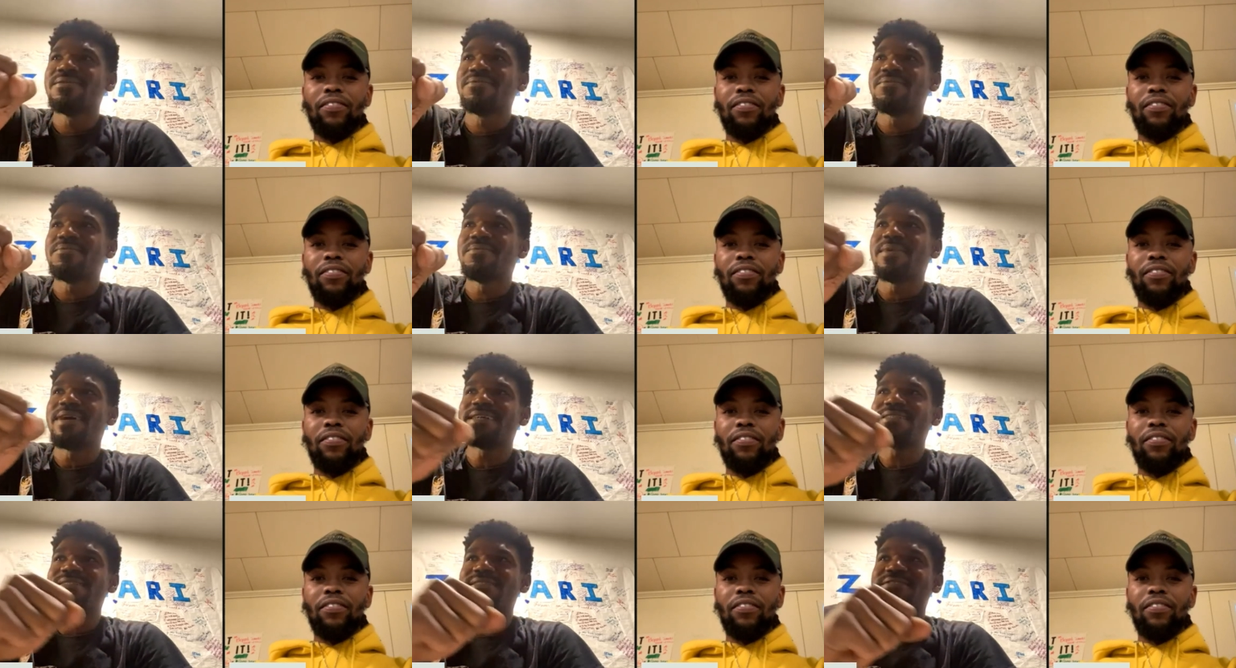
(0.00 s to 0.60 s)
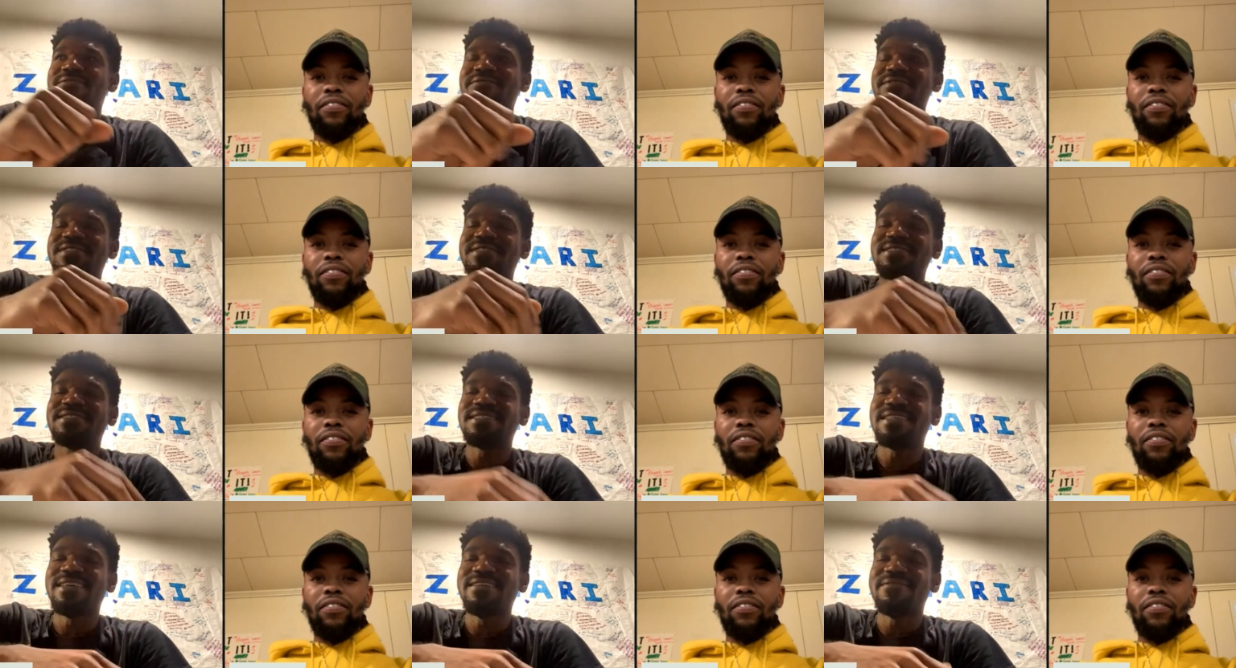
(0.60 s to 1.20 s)
Speaker 1: Watch the
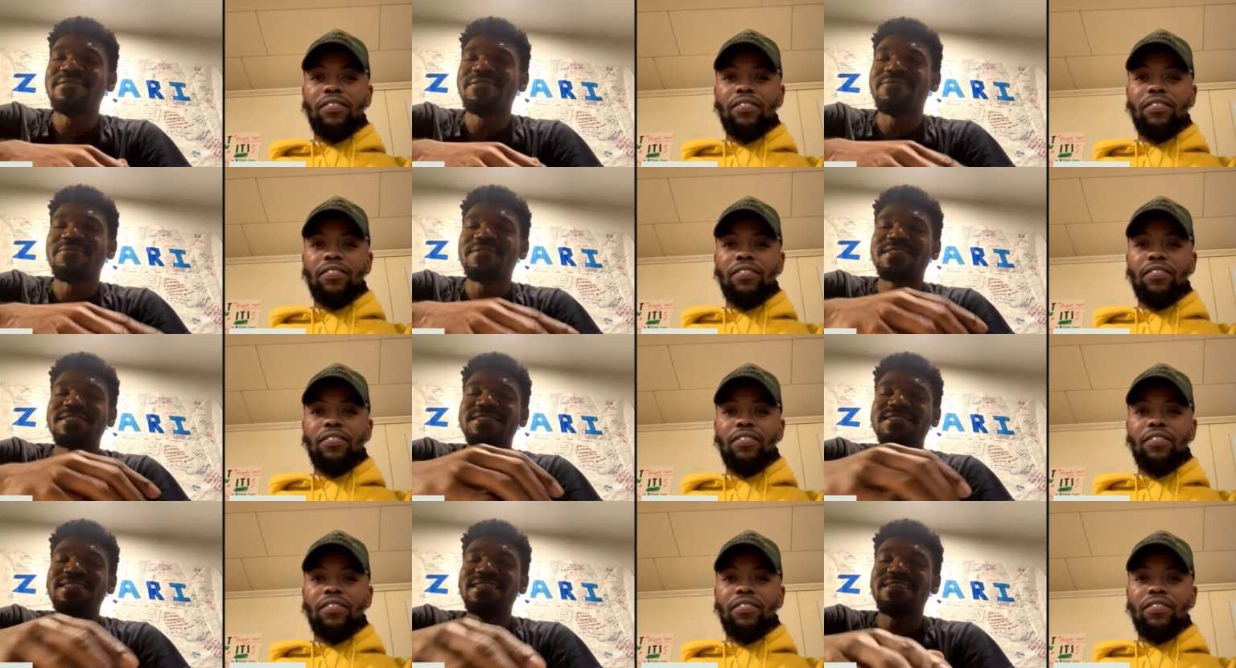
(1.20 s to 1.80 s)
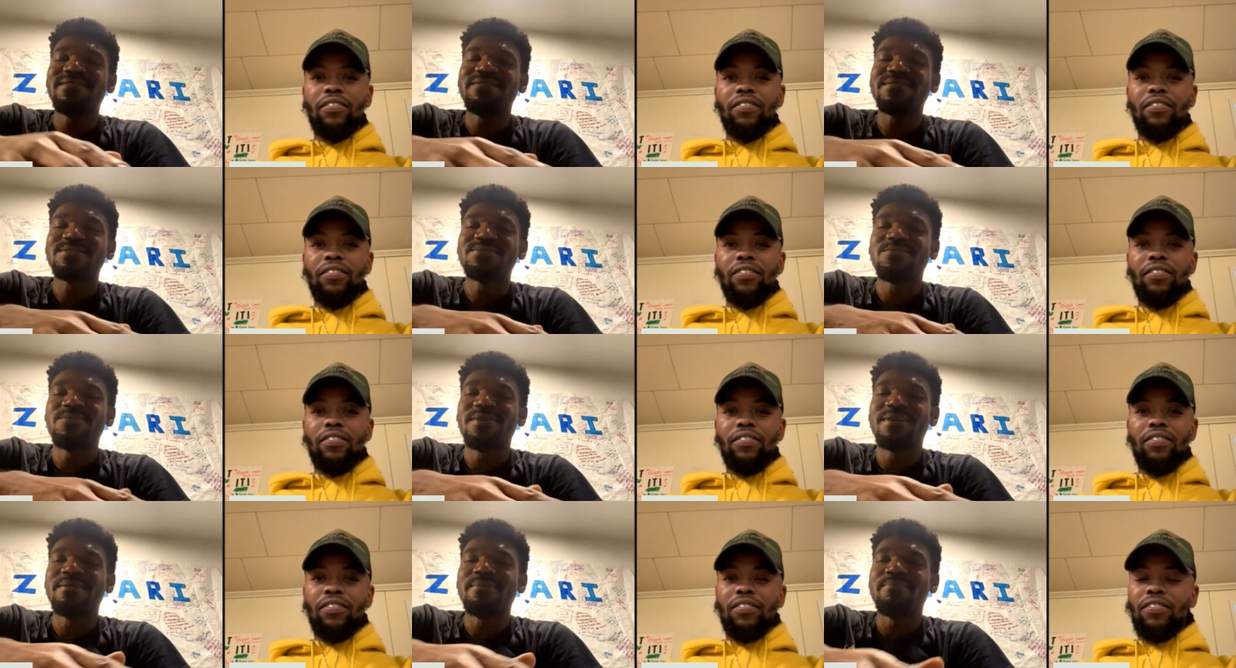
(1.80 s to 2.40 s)
receive. The receivers
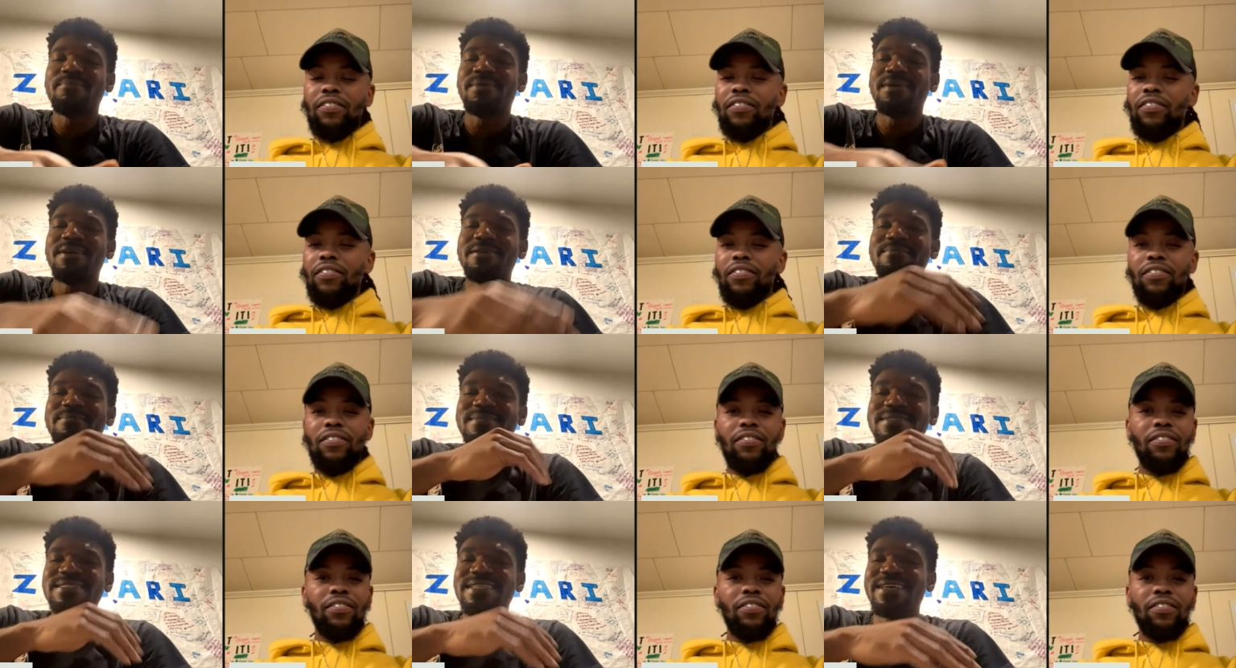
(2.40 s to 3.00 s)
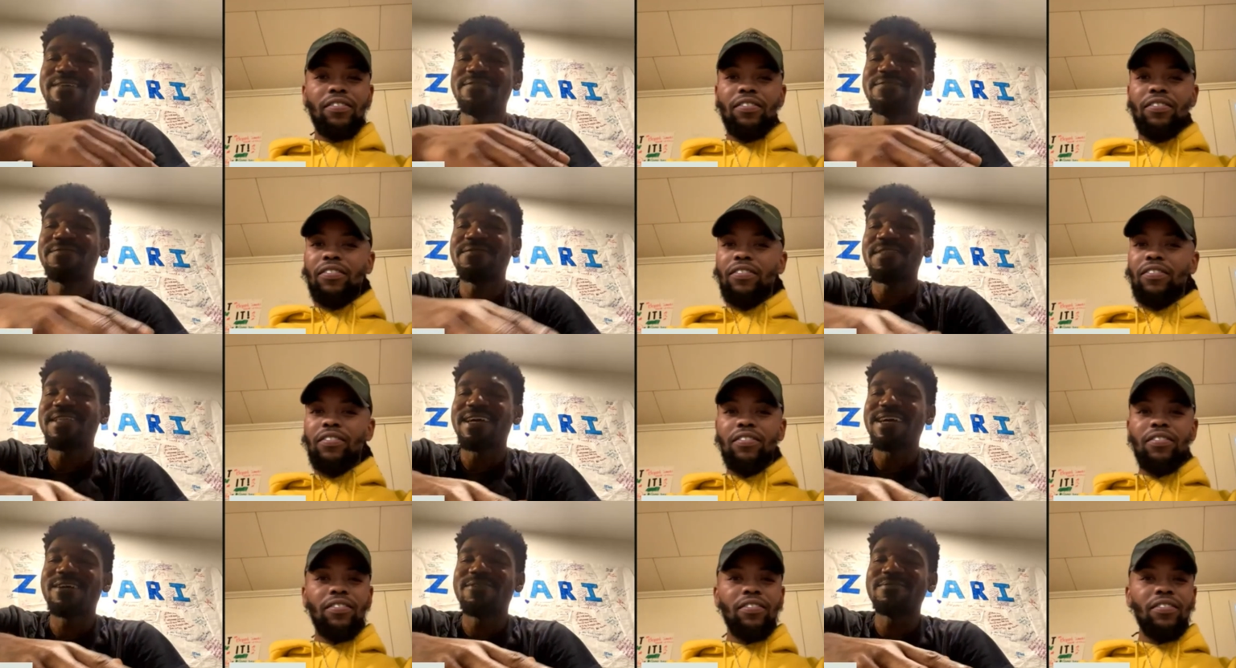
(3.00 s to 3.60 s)
want bumped. Zay
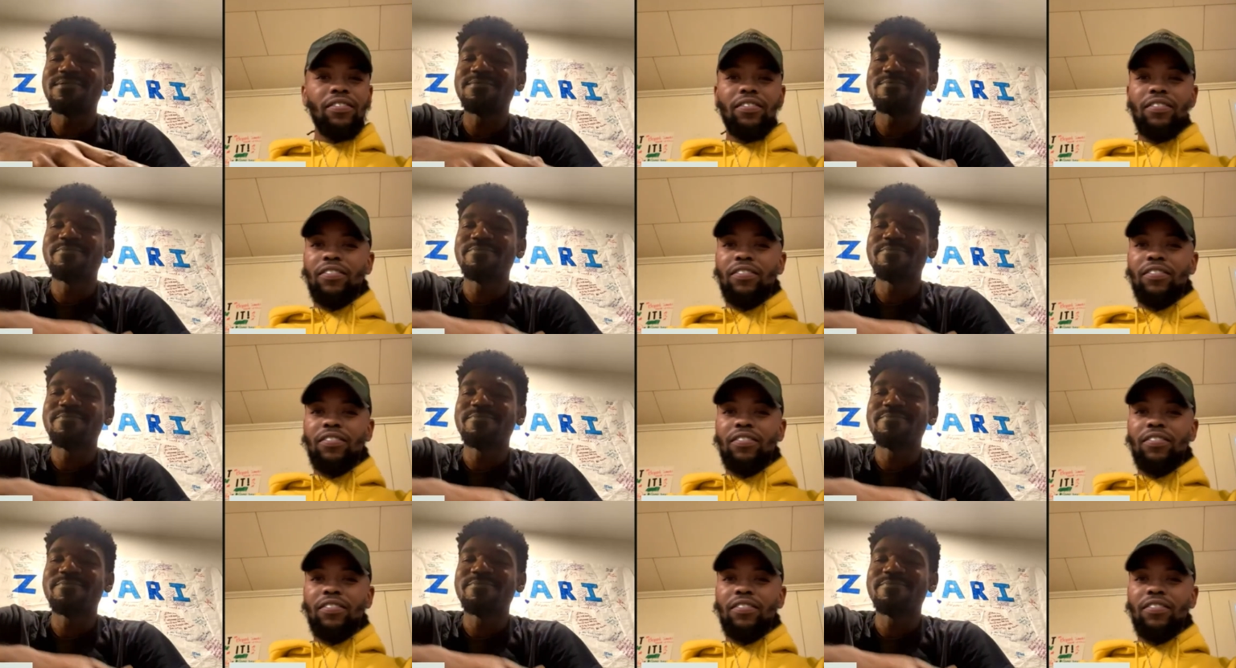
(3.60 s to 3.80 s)
Flowers,